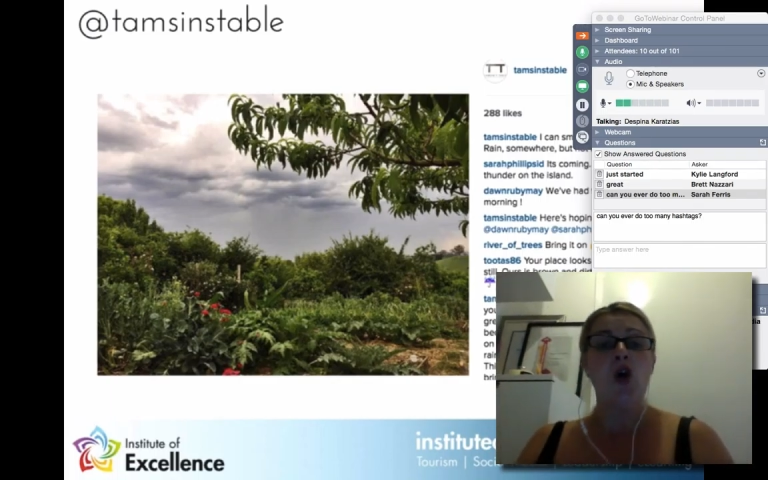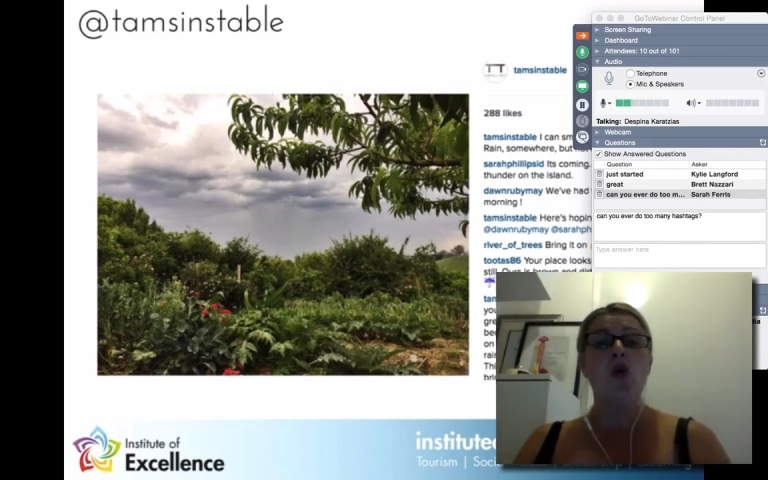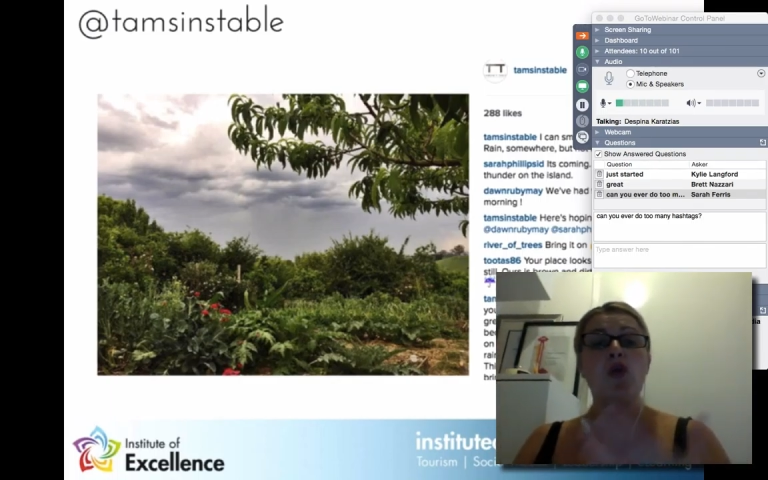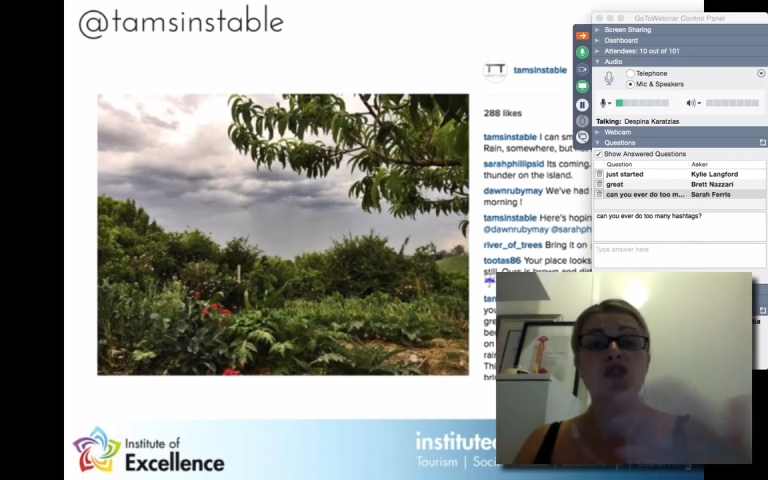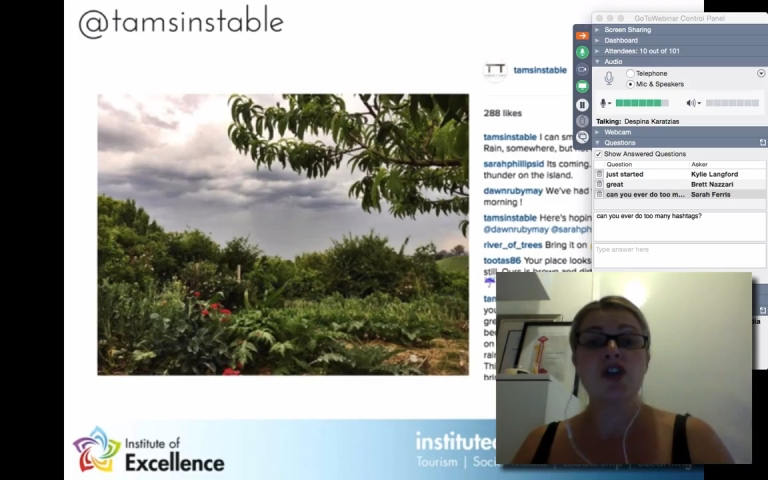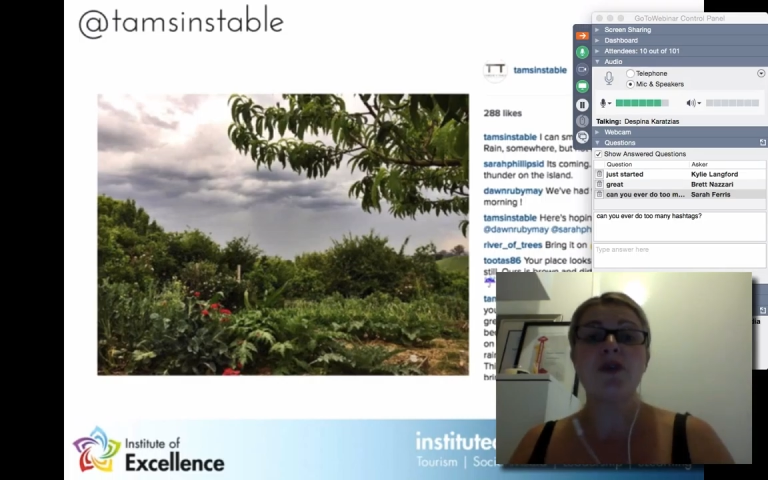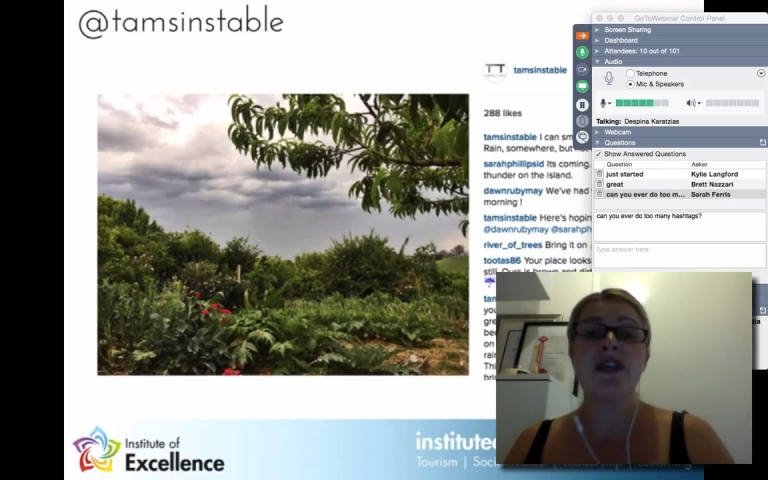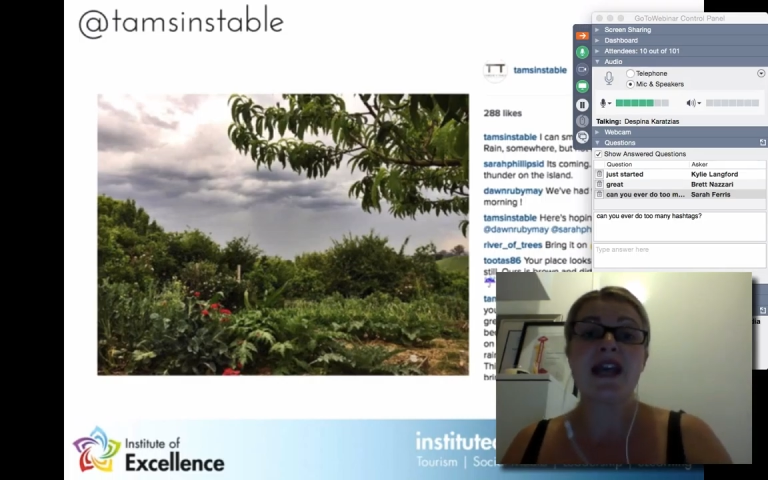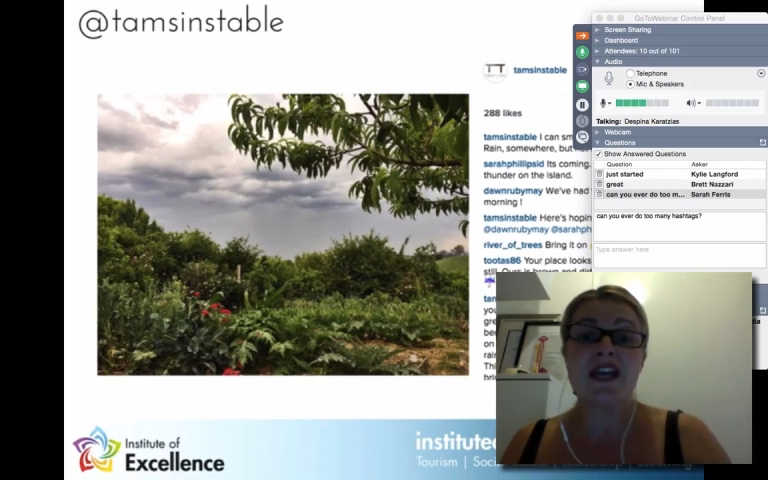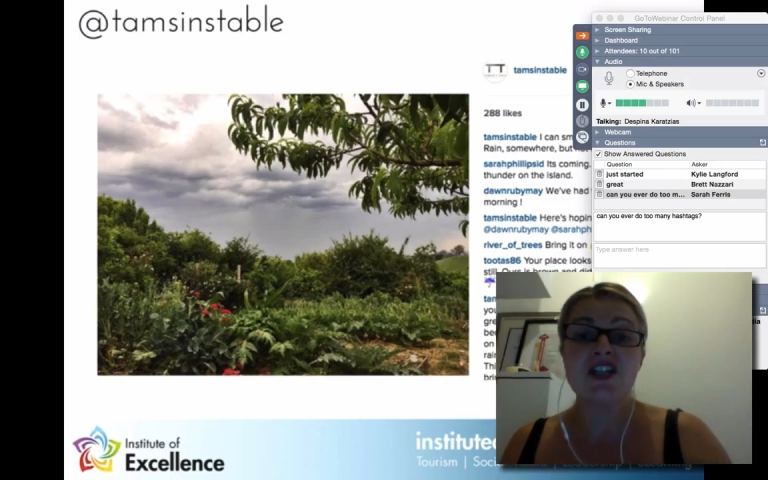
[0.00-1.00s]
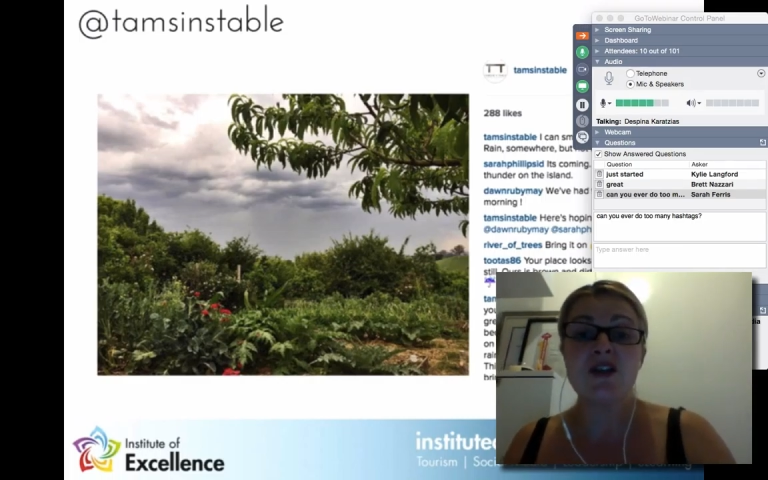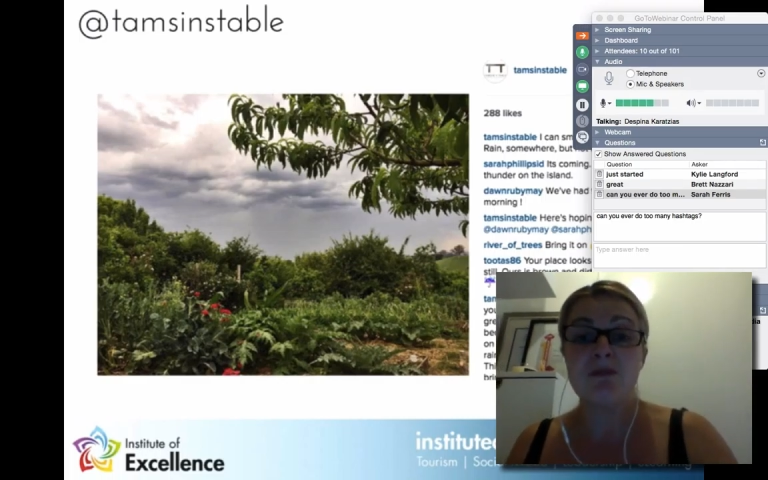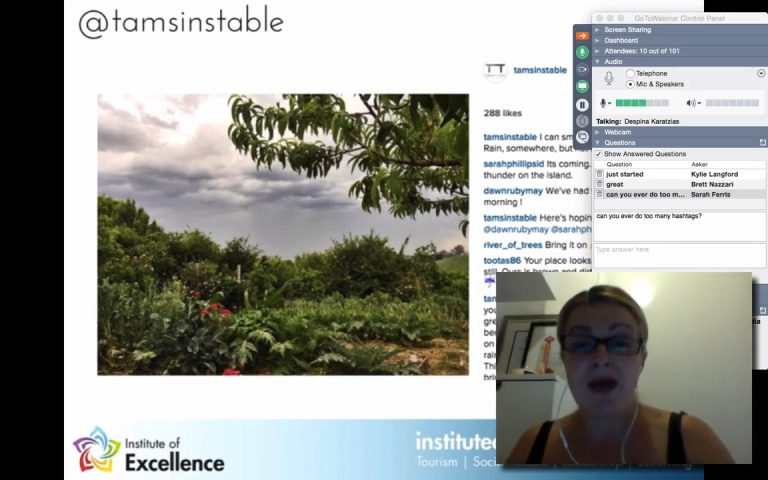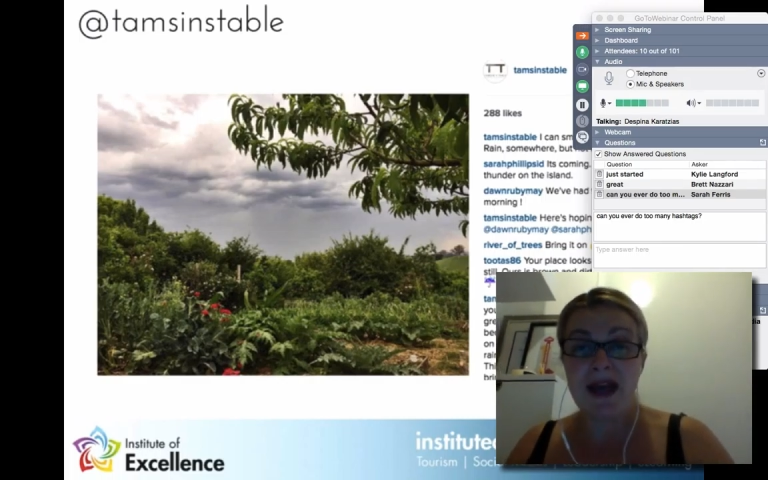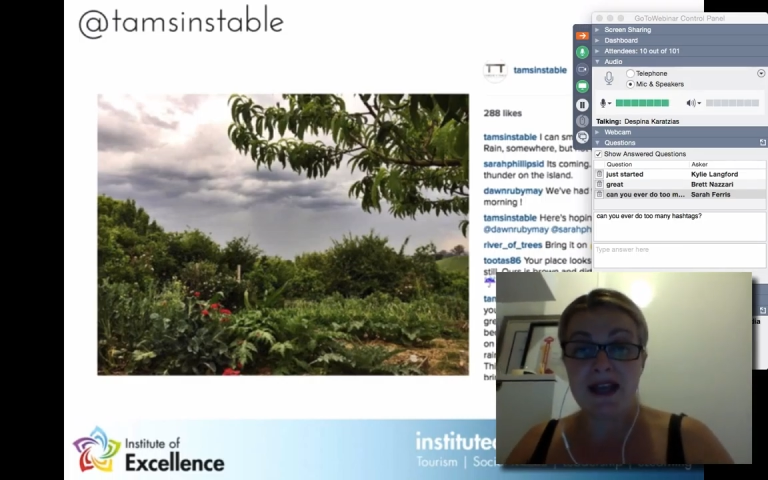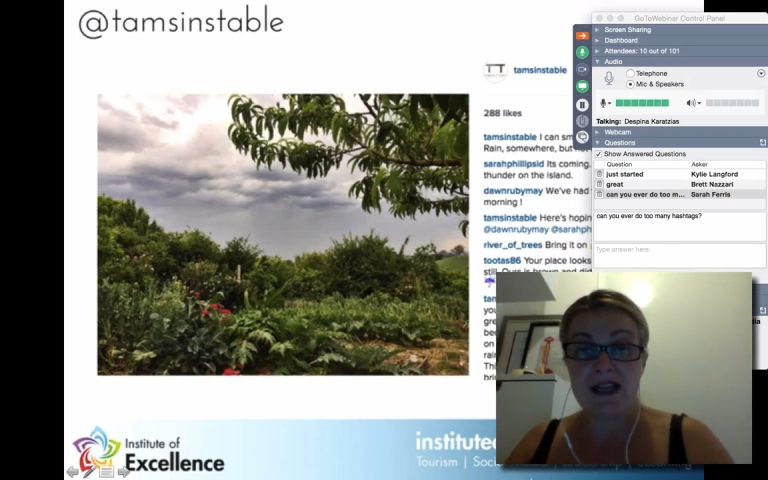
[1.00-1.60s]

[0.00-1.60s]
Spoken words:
also engaging back.